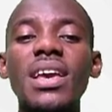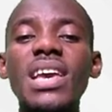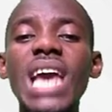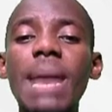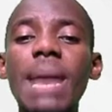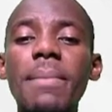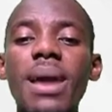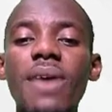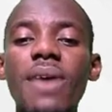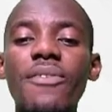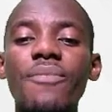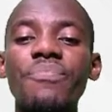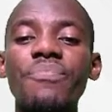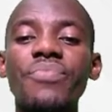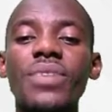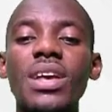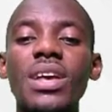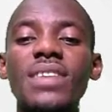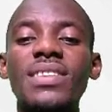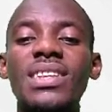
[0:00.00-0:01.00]
EMF
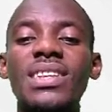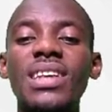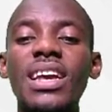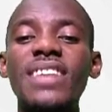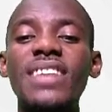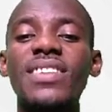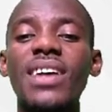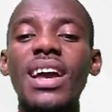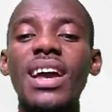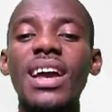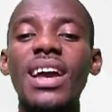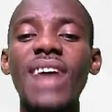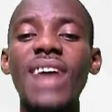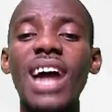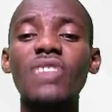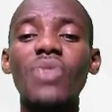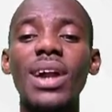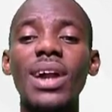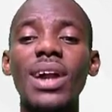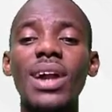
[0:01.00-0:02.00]
is
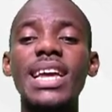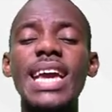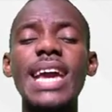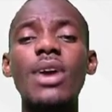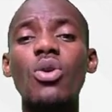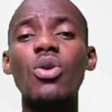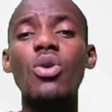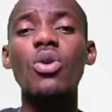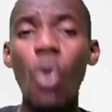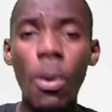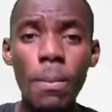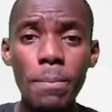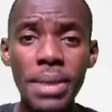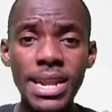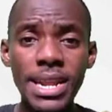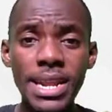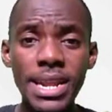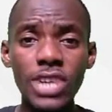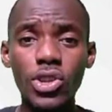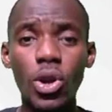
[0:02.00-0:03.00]
actually a
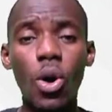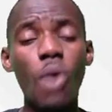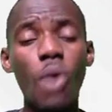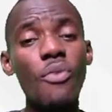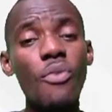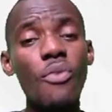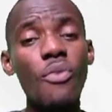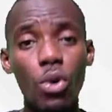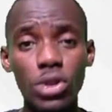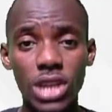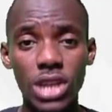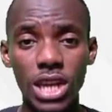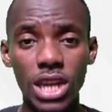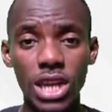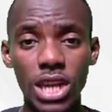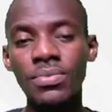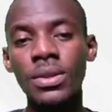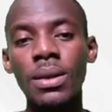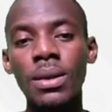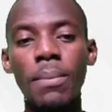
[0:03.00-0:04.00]
combination of voltage,
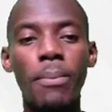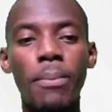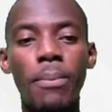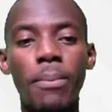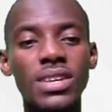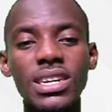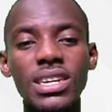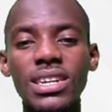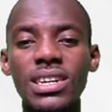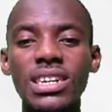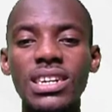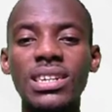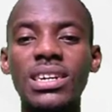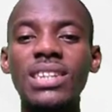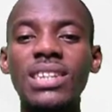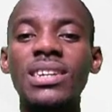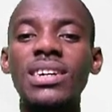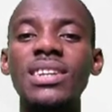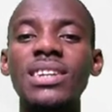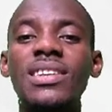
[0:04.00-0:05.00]
but
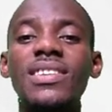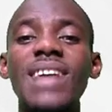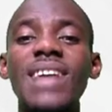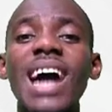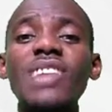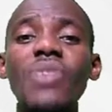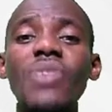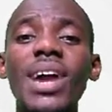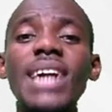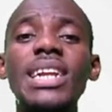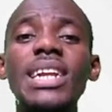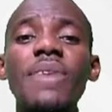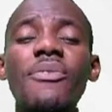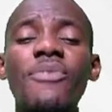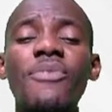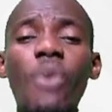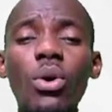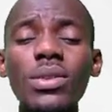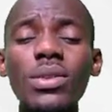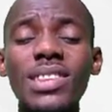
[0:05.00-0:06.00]
it is actually the
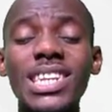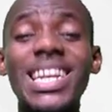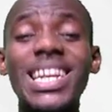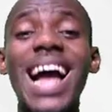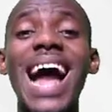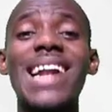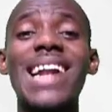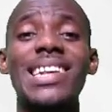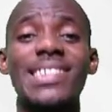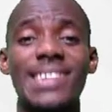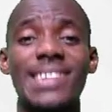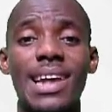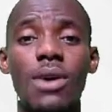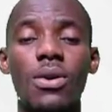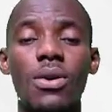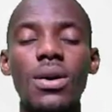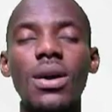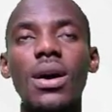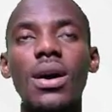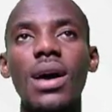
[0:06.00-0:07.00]
voltage at the
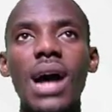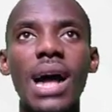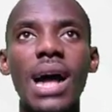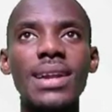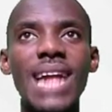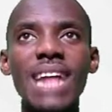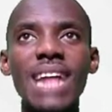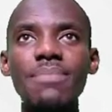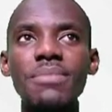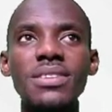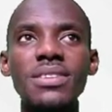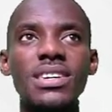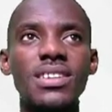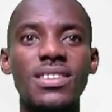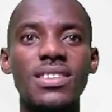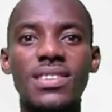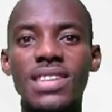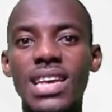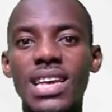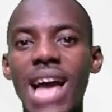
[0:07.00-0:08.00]
cell, and that means it
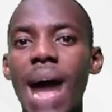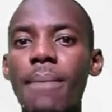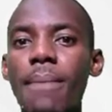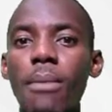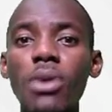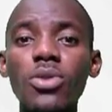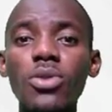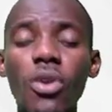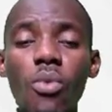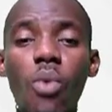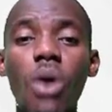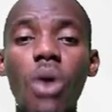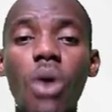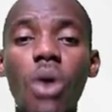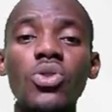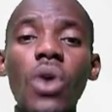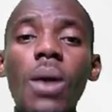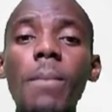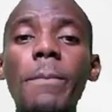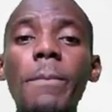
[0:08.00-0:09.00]
is the amount of work
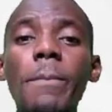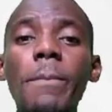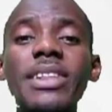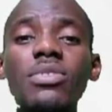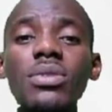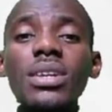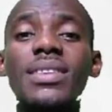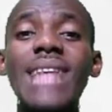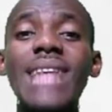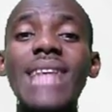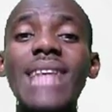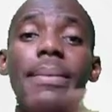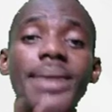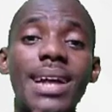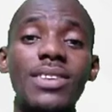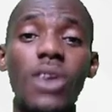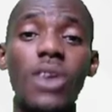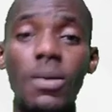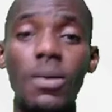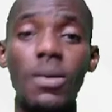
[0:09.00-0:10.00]
done between the
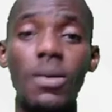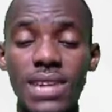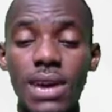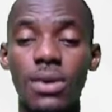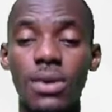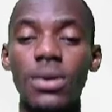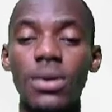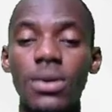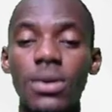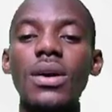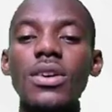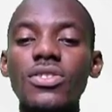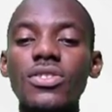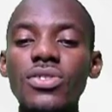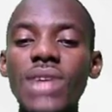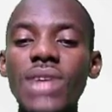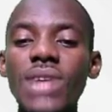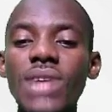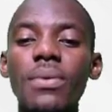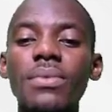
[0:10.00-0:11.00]
terminals of a cell. So
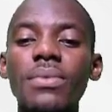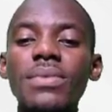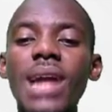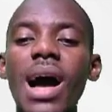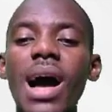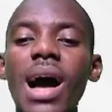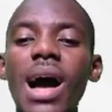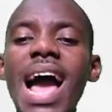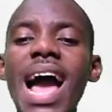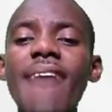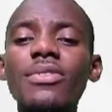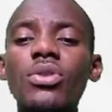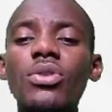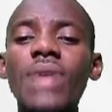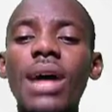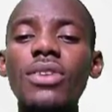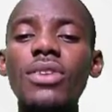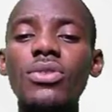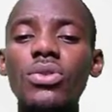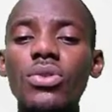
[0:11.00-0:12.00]
now I have
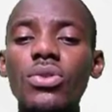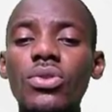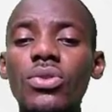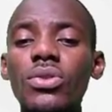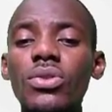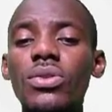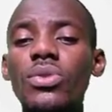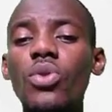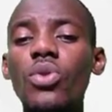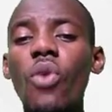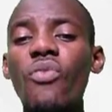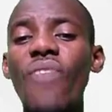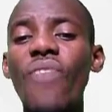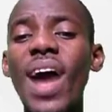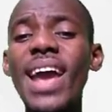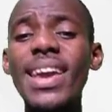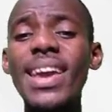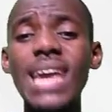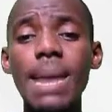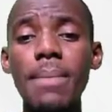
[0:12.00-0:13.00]
to
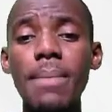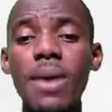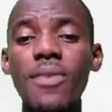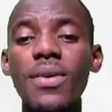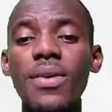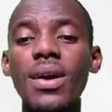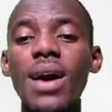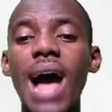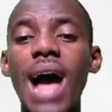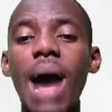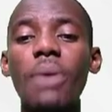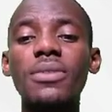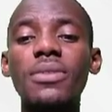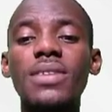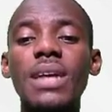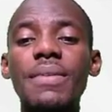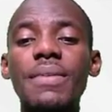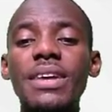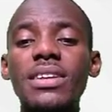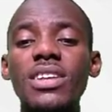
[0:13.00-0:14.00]
find EMF, I would
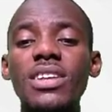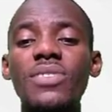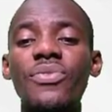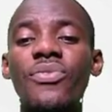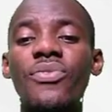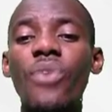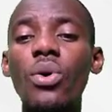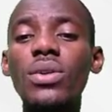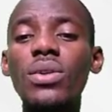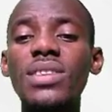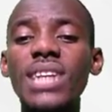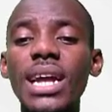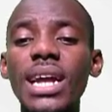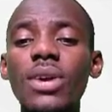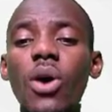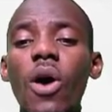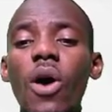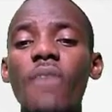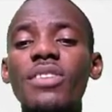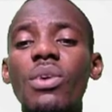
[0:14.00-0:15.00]
say it is voltage
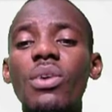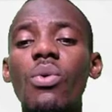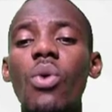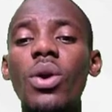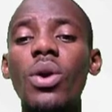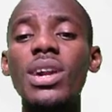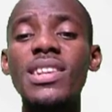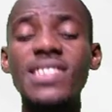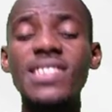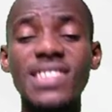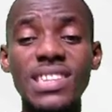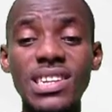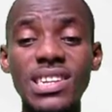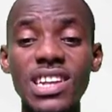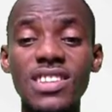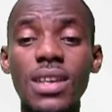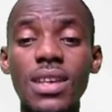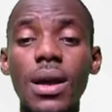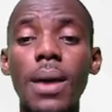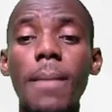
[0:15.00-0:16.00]
of the one in
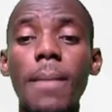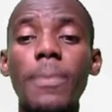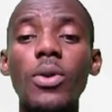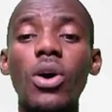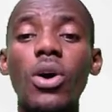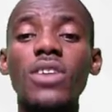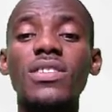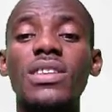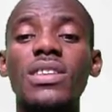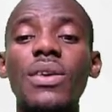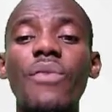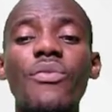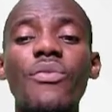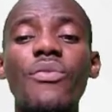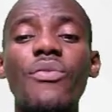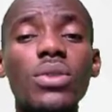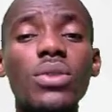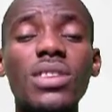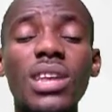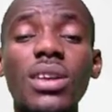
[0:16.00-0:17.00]
series plus the
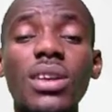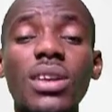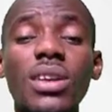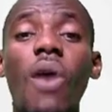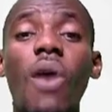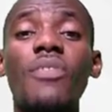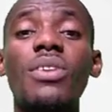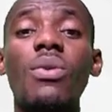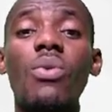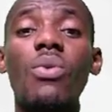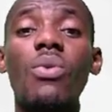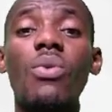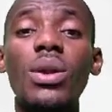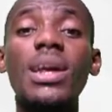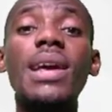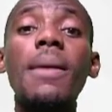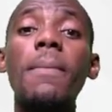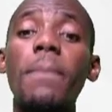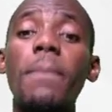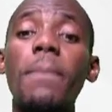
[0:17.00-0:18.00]
voltage of the one
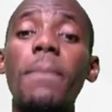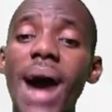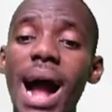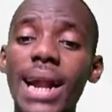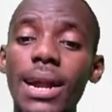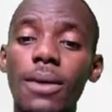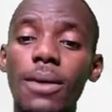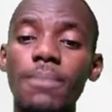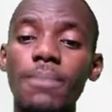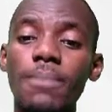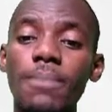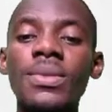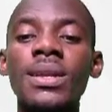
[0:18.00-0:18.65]
in parallel.